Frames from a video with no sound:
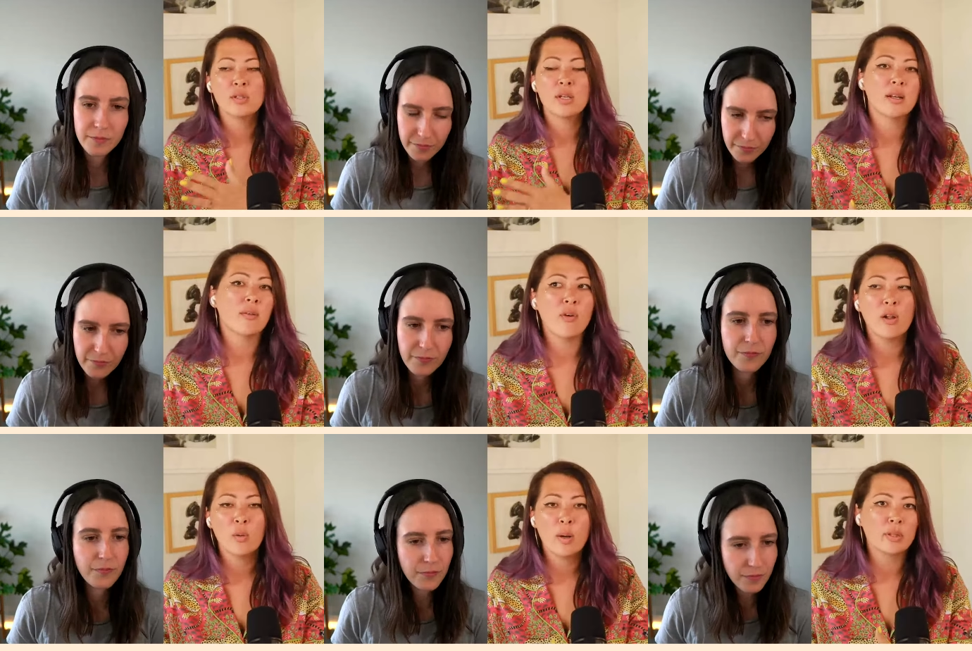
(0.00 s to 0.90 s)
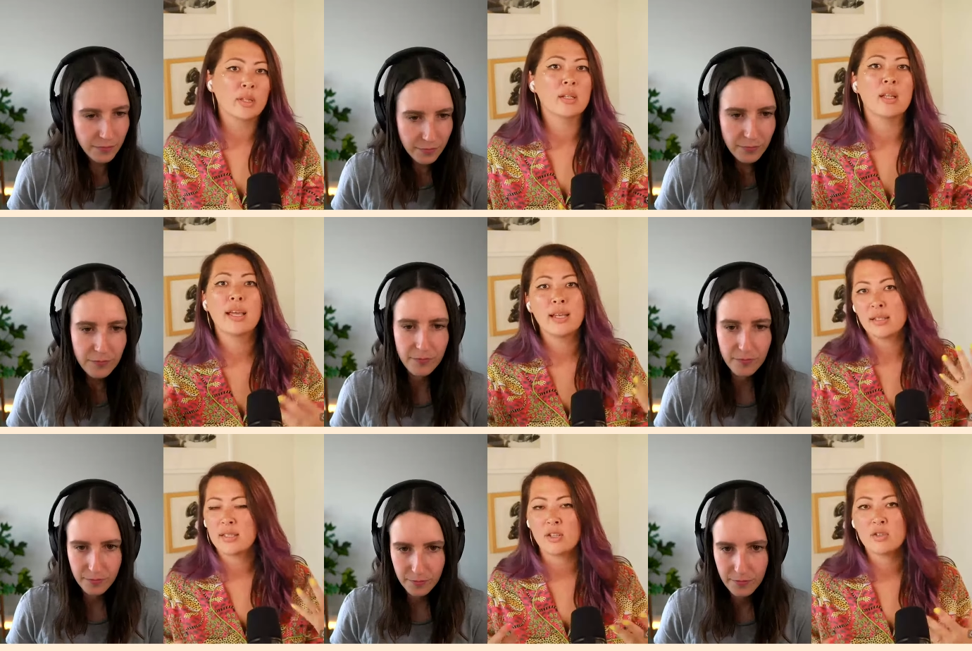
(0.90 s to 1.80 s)
Speaker 1: going to follow up with the client,
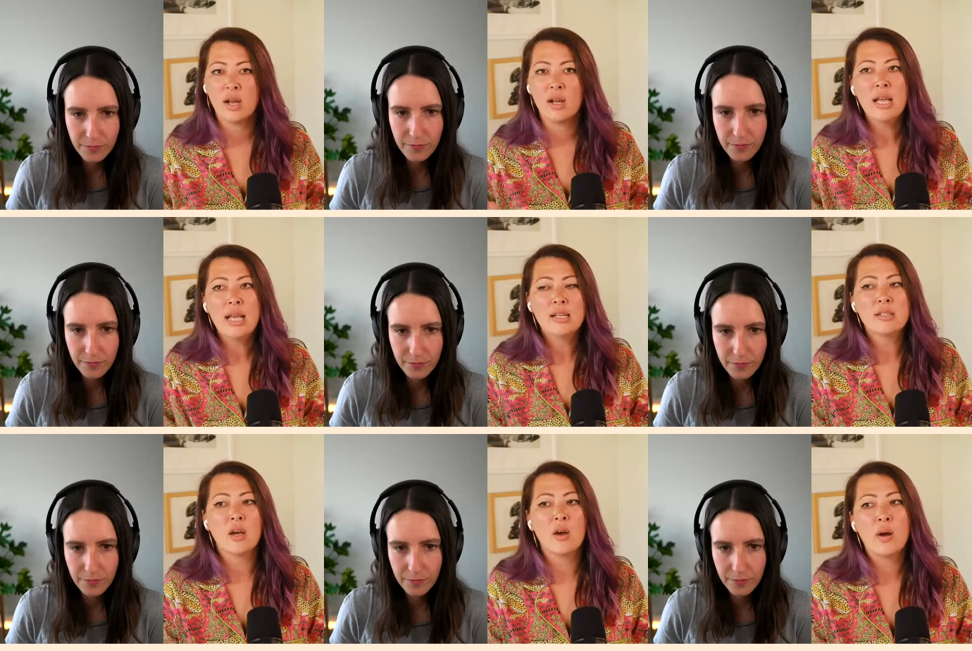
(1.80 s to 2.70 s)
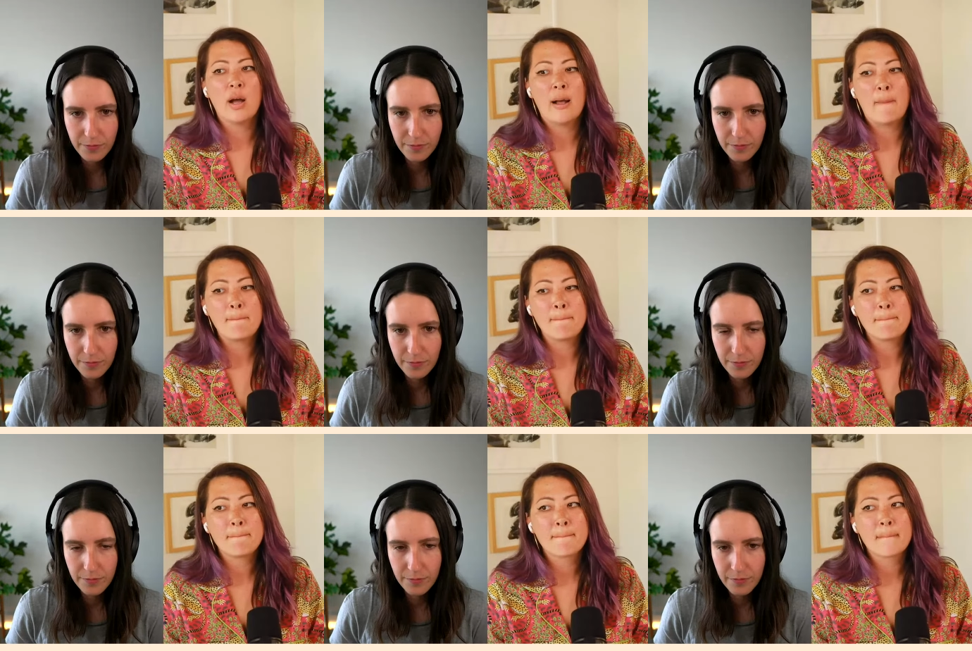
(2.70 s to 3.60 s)
etc. So um,
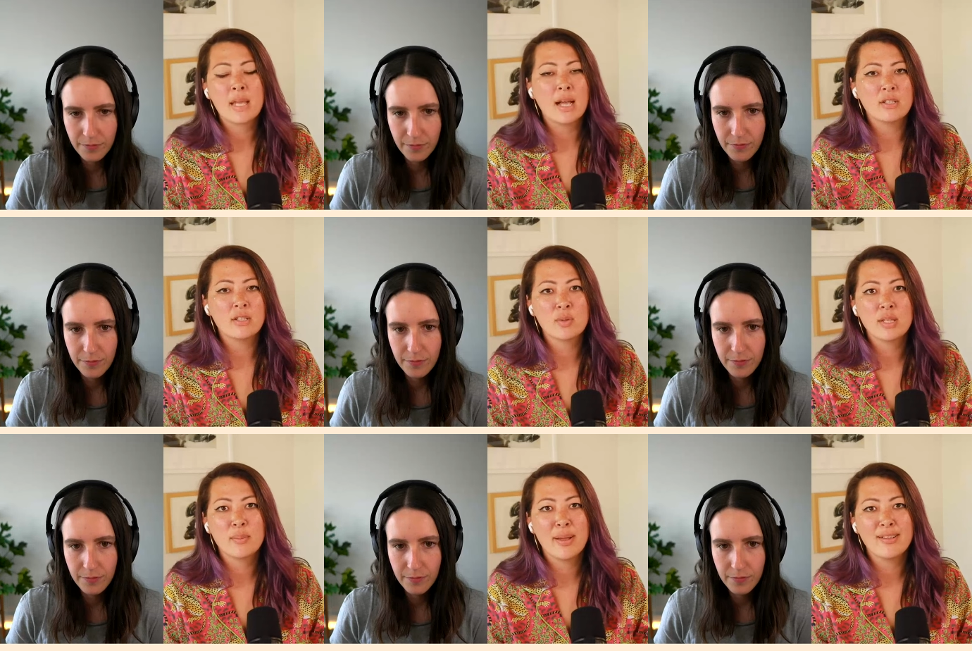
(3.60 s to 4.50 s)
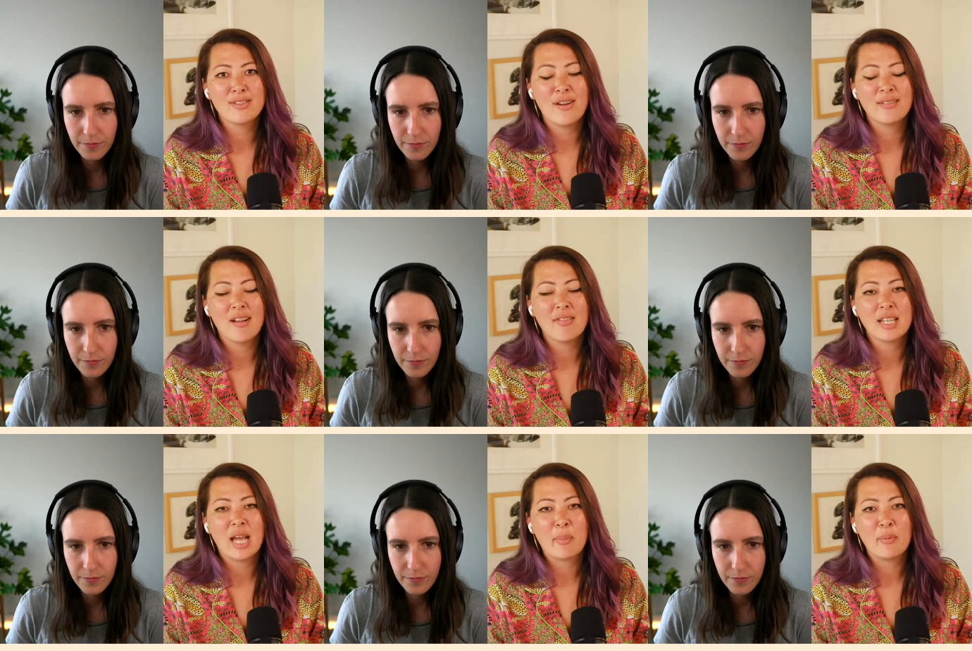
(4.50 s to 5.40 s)
yeah, it just really depends on on the
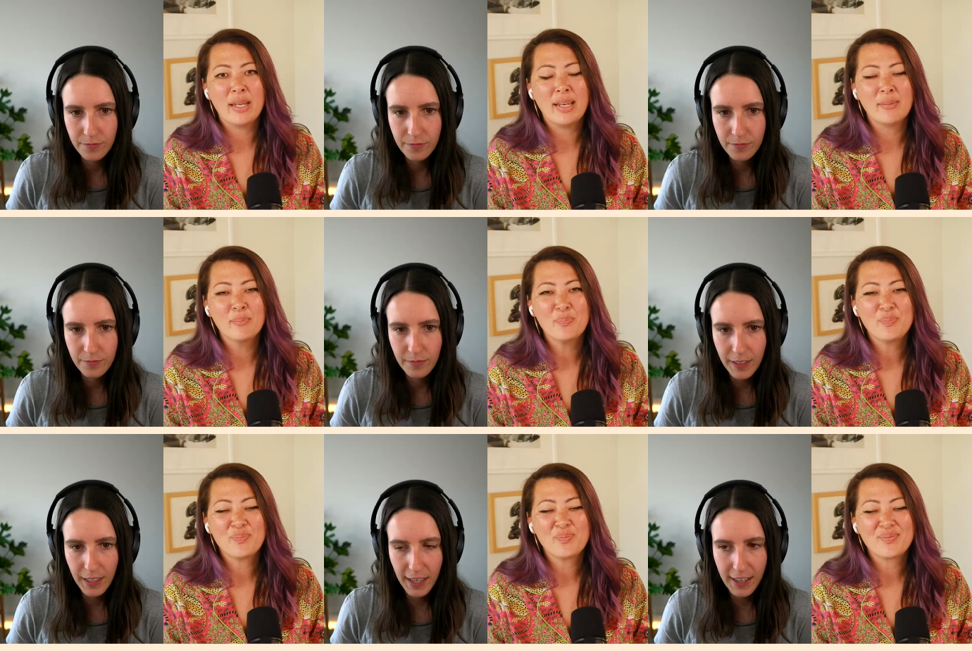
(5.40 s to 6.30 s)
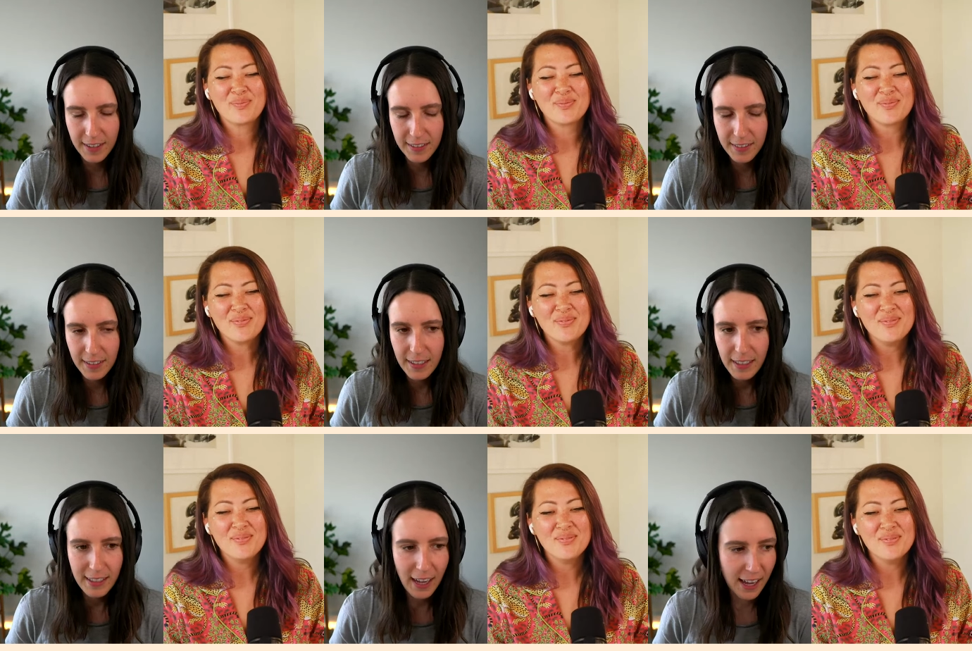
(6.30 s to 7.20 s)
type of meeting.
Speaker 2: Yeah.
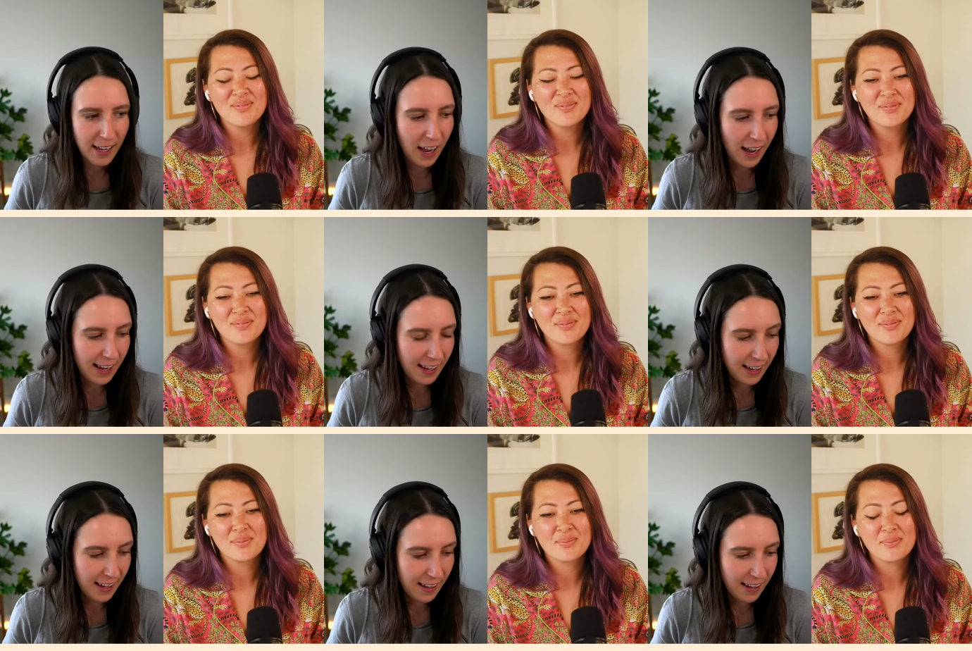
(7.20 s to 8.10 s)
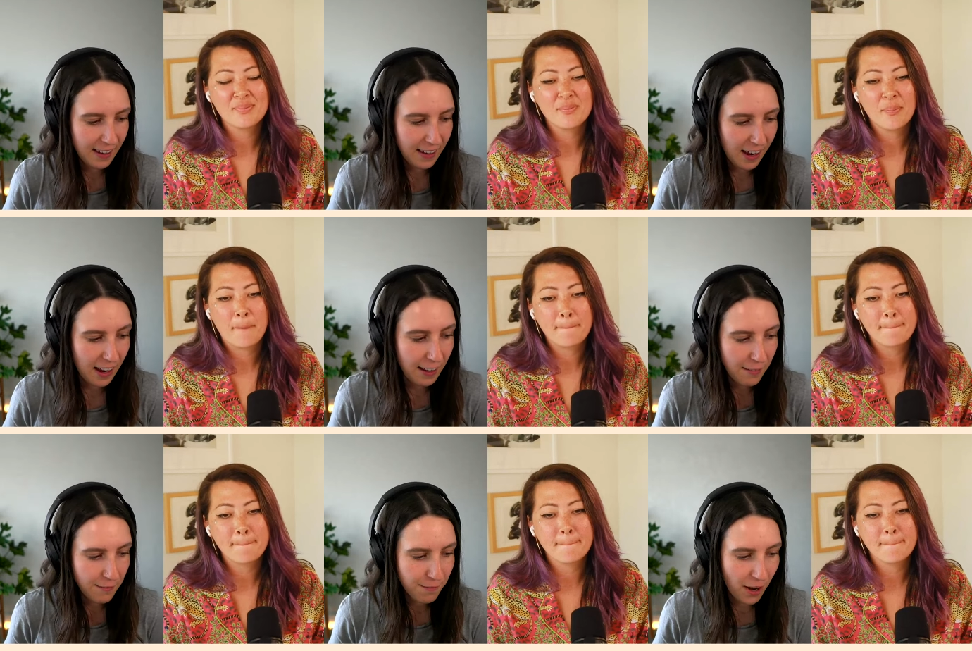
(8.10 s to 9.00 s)
Yeah, I uh
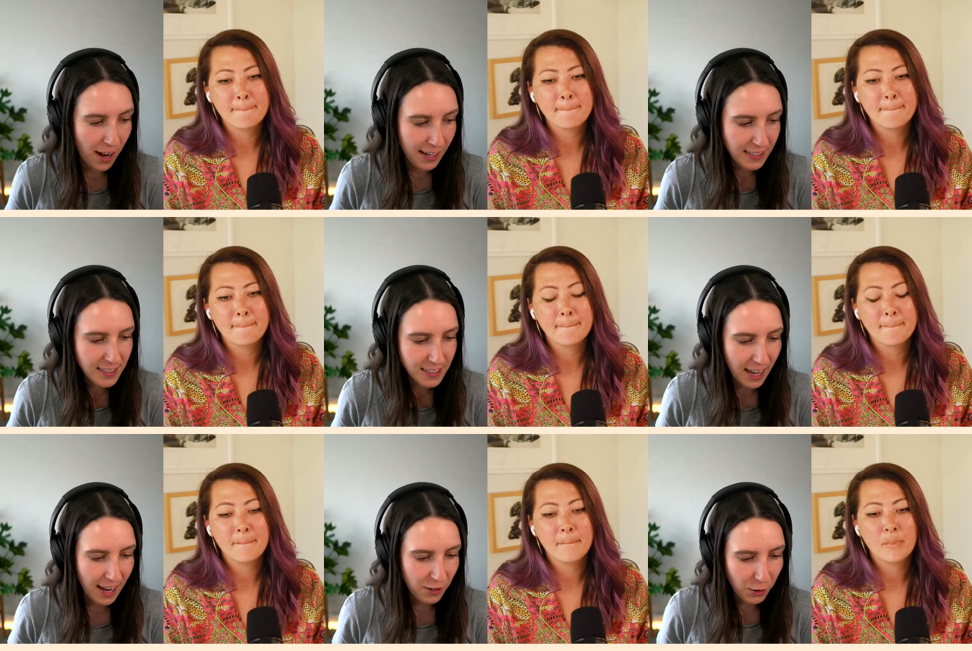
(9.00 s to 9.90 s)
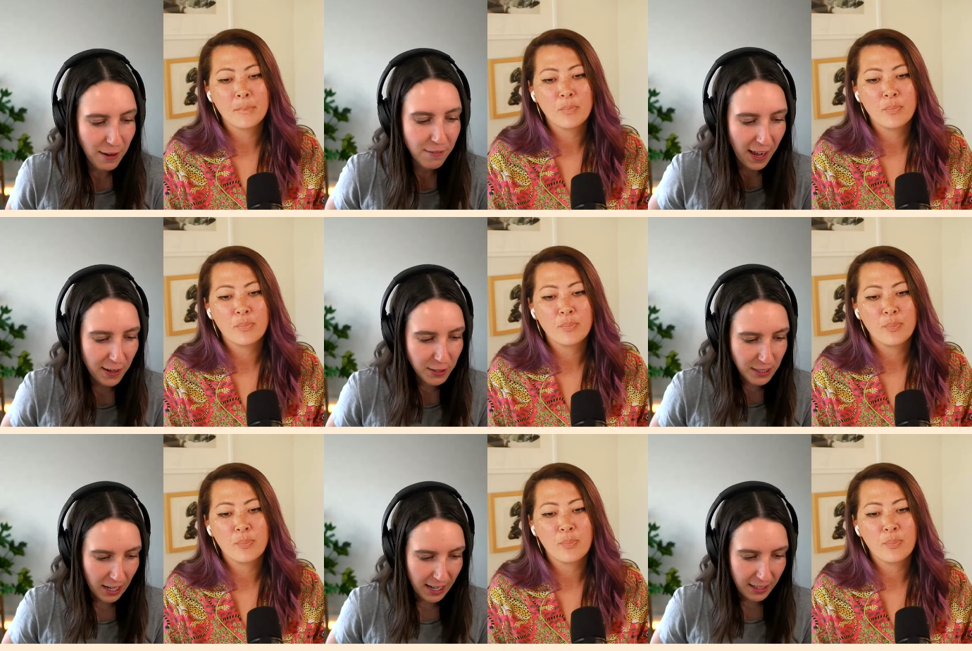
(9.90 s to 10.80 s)
I find that or I
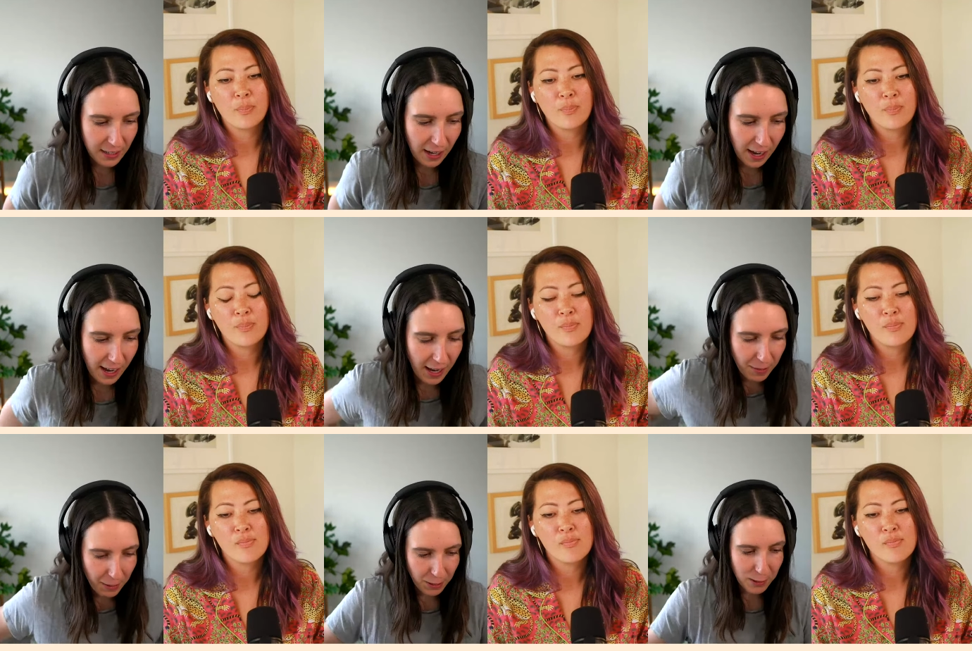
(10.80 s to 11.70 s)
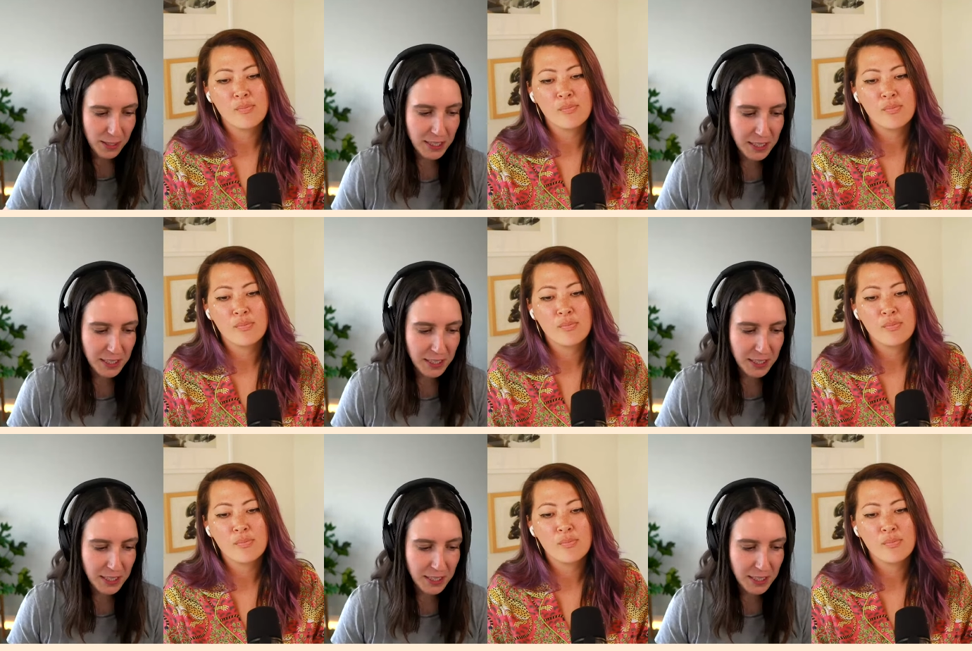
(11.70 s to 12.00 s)
found like uh, at my previous